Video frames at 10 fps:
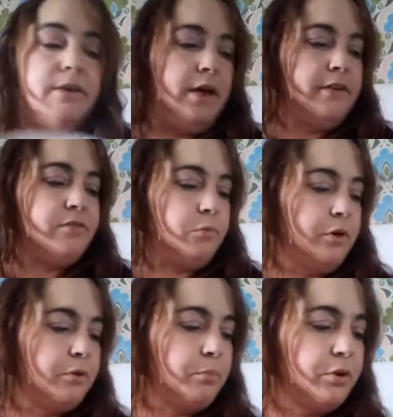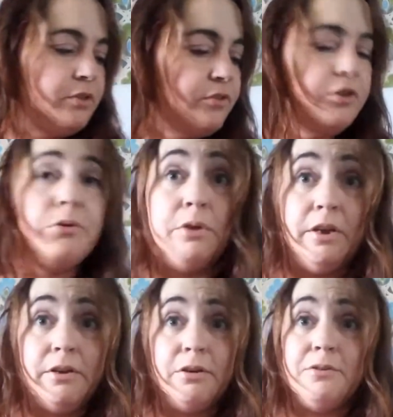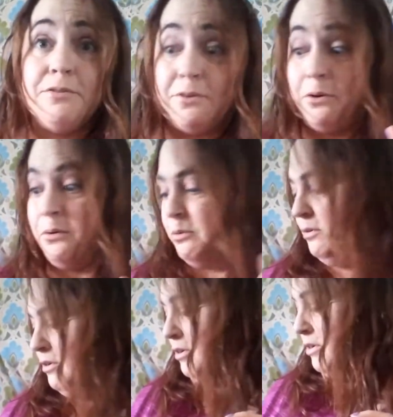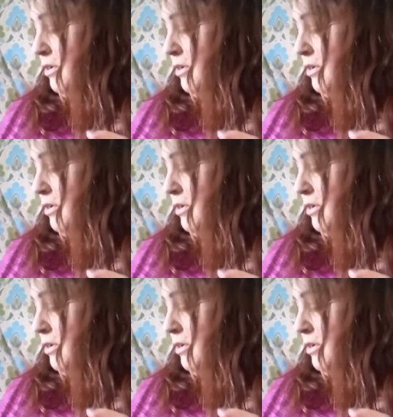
getting nicer weather pretty soon here. So